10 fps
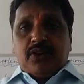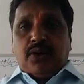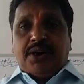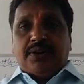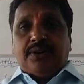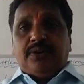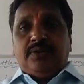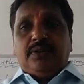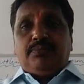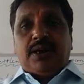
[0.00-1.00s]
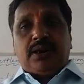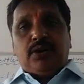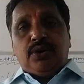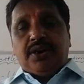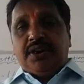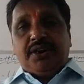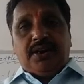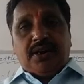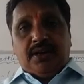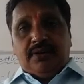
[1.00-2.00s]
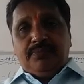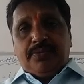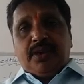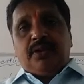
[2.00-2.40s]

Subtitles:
Got it? Bangalore in India,